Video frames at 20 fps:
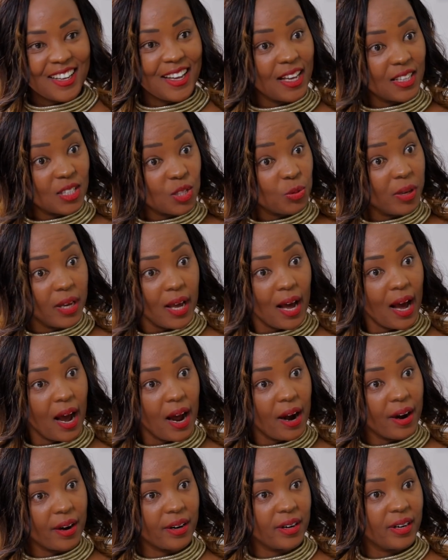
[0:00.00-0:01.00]
Yes, we
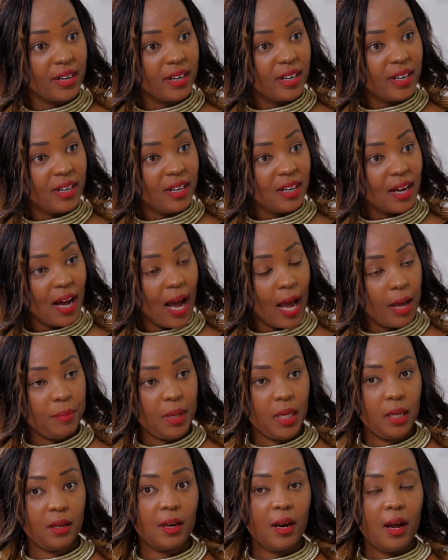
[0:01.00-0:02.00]
are. I
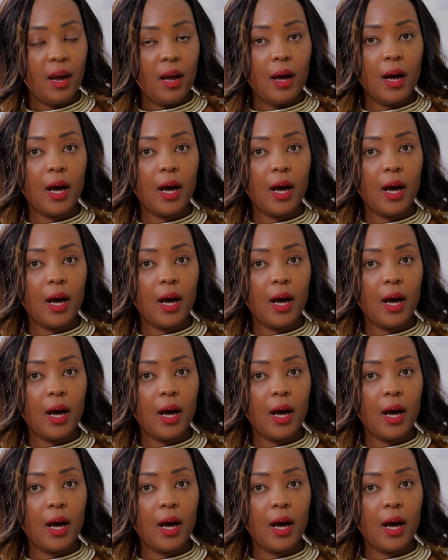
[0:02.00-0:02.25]
mean,